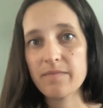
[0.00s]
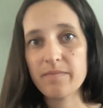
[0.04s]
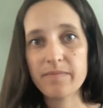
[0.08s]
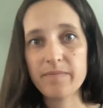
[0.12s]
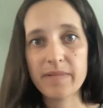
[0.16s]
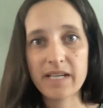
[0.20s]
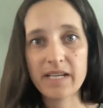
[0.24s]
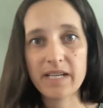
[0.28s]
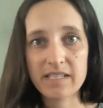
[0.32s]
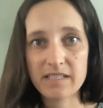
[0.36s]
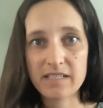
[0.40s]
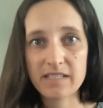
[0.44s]

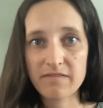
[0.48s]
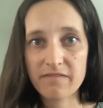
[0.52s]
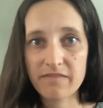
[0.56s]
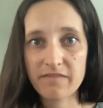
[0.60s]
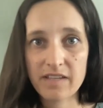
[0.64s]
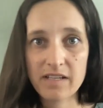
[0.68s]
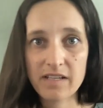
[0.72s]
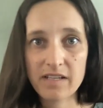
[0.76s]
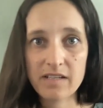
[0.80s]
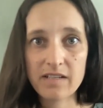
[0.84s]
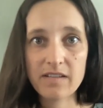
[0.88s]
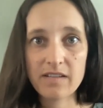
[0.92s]
because of
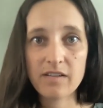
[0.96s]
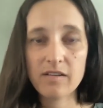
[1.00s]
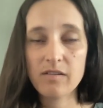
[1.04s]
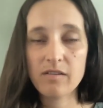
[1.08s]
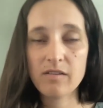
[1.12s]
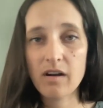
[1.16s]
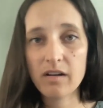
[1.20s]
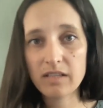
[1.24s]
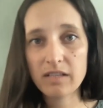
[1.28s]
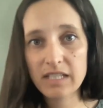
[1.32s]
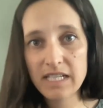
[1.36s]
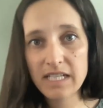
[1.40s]
the
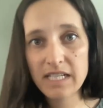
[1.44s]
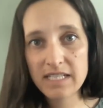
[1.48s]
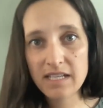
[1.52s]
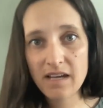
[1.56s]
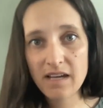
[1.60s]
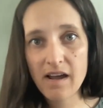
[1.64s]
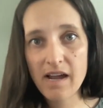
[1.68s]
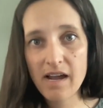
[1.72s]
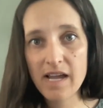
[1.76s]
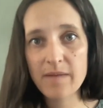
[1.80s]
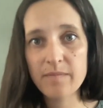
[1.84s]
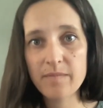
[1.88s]
long lead
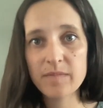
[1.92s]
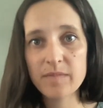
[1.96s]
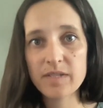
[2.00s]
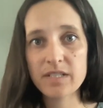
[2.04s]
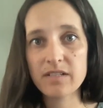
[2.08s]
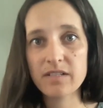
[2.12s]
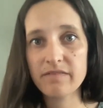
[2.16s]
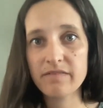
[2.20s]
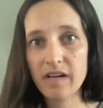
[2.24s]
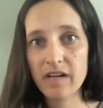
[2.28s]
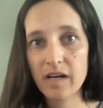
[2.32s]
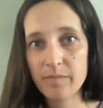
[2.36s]
time to
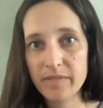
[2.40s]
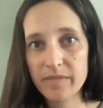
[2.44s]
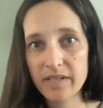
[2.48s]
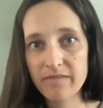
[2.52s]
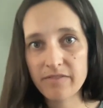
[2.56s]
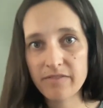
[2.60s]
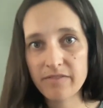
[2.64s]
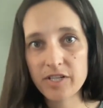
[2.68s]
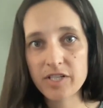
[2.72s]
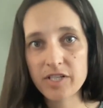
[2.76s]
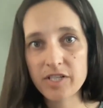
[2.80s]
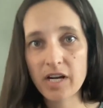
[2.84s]
develop the
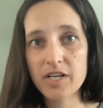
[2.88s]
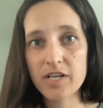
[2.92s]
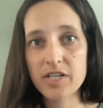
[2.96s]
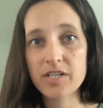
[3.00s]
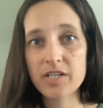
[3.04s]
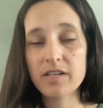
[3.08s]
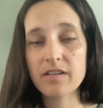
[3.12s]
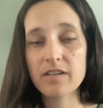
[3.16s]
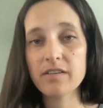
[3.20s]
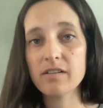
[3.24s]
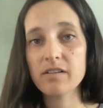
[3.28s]
infrastructure,